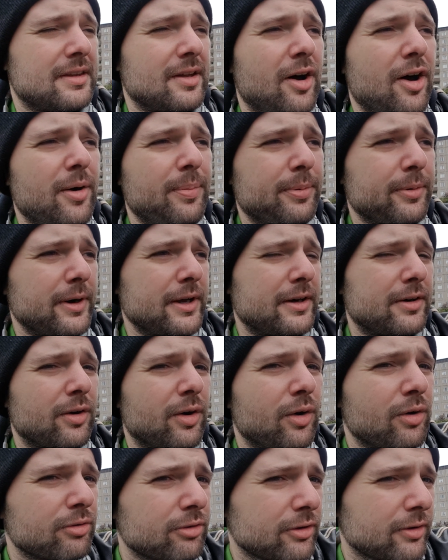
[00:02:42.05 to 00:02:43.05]
operator
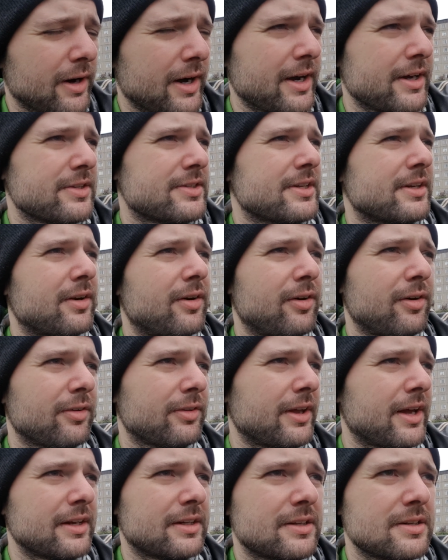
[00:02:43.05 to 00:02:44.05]
overrides and all
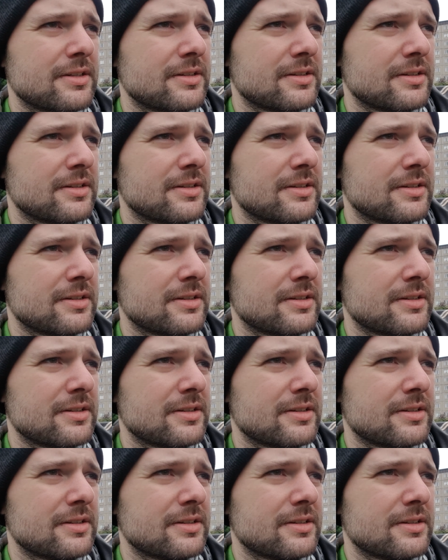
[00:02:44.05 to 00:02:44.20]
that